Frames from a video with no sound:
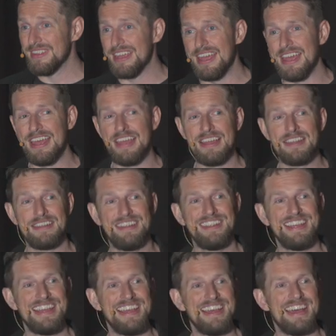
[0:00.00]
And
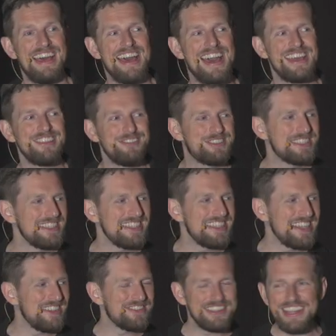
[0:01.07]
uh, you see it
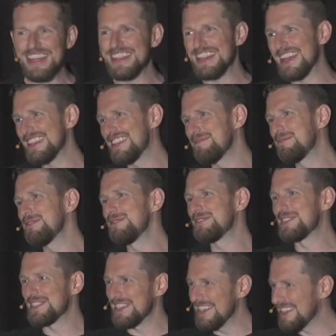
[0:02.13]
even at like the
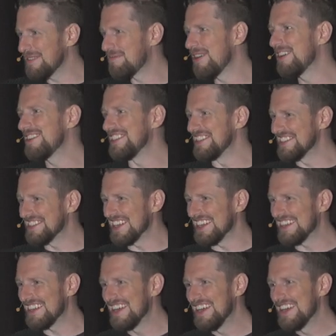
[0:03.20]
booths and at the parties,
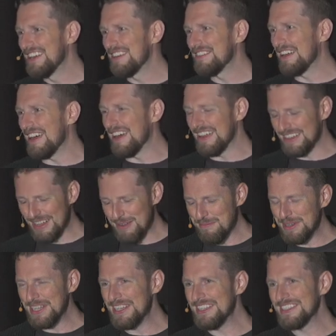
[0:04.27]
like uh,
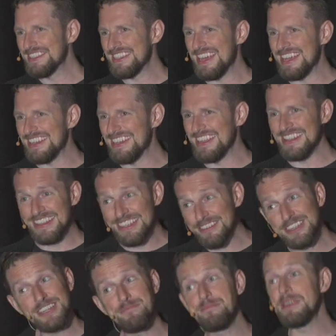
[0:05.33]
companies that in
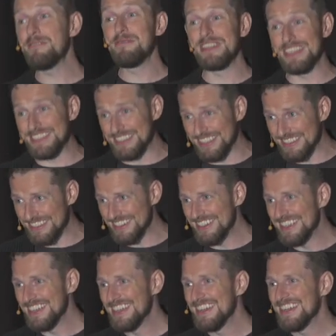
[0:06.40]
theory compete with each other
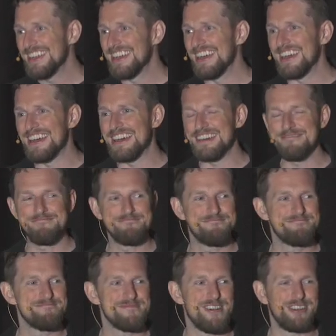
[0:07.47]
um,
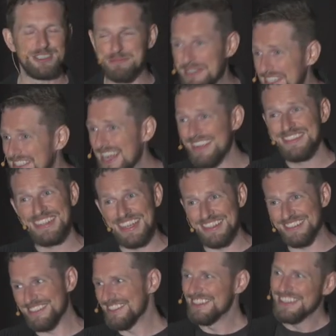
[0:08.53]
are spending time
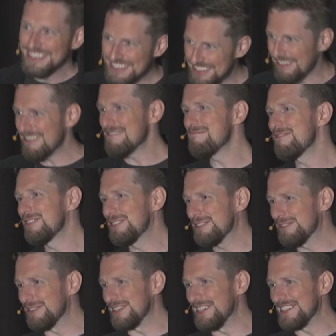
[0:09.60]
together, sharing war
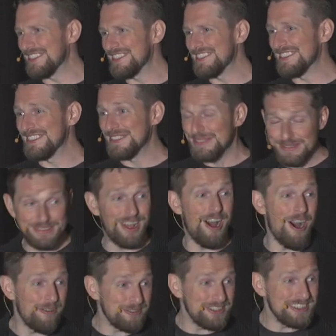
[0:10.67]
stories,
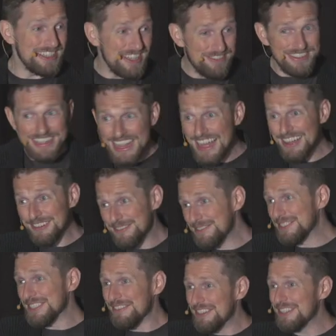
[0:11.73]
often even now
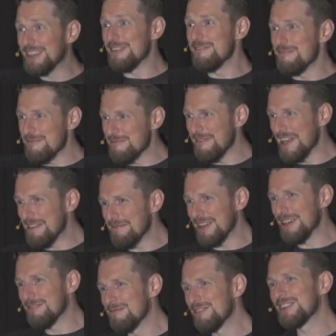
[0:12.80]
sharing code, right? We
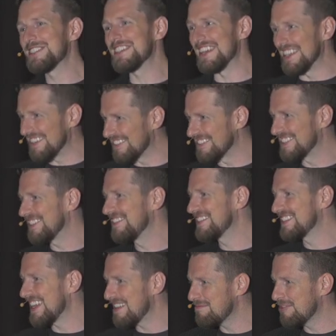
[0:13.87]
all work together on some of the
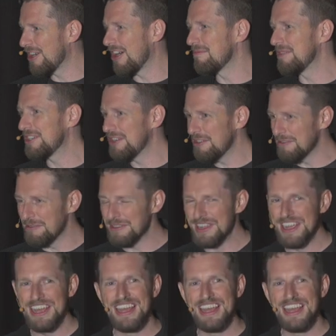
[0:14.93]
same common code.